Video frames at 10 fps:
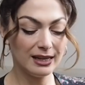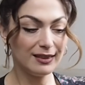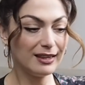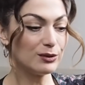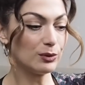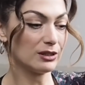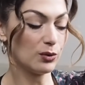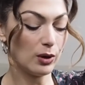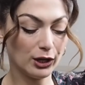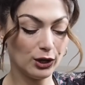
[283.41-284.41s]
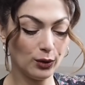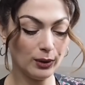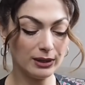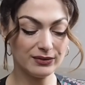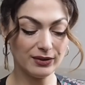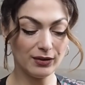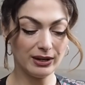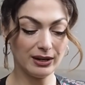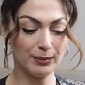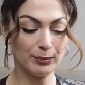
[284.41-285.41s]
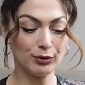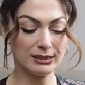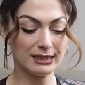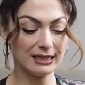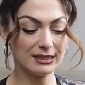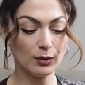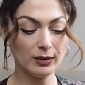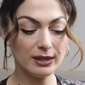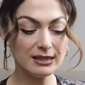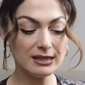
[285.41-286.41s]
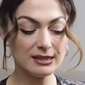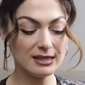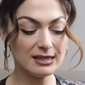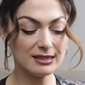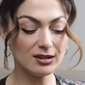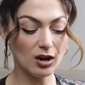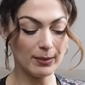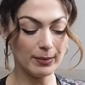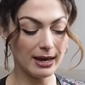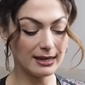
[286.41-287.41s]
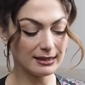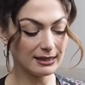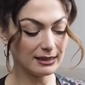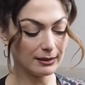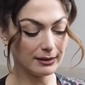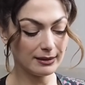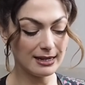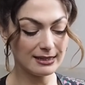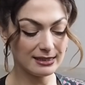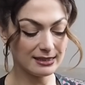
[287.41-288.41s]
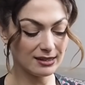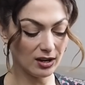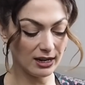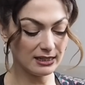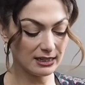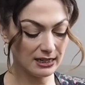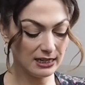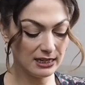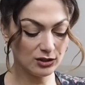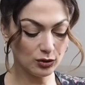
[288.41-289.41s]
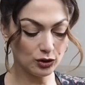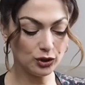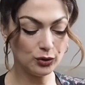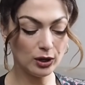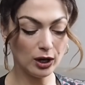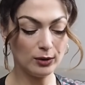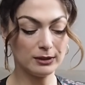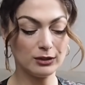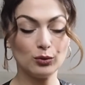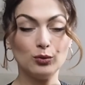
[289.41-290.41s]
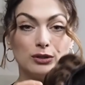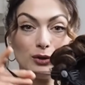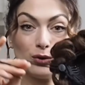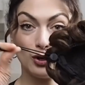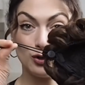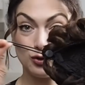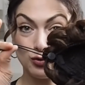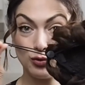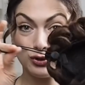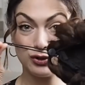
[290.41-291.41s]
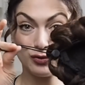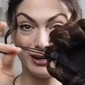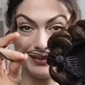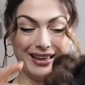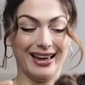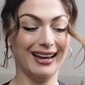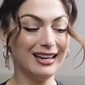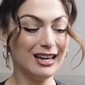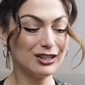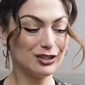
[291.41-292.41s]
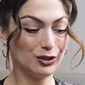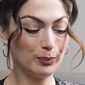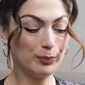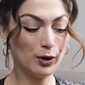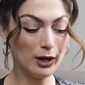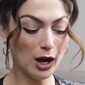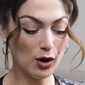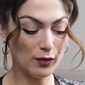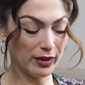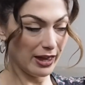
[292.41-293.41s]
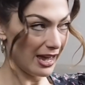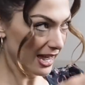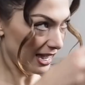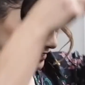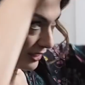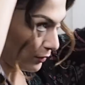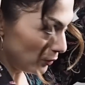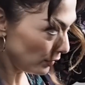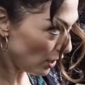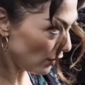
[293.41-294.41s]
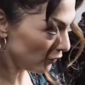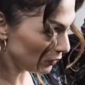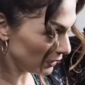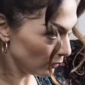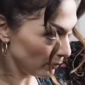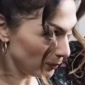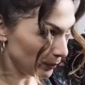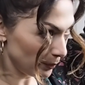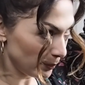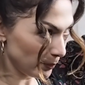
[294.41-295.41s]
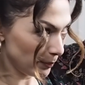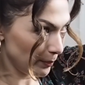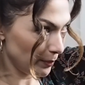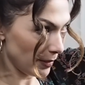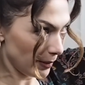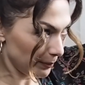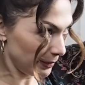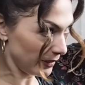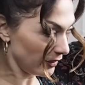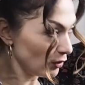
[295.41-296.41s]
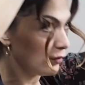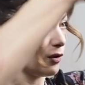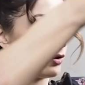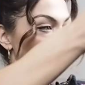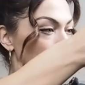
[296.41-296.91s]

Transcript: This one's quite cute, it's very prissy. So this type has a little net inside. It's got 2 combs, and it's also got a drawstring there to pull it over the hair. So you put it over your little bit that you've got. Let me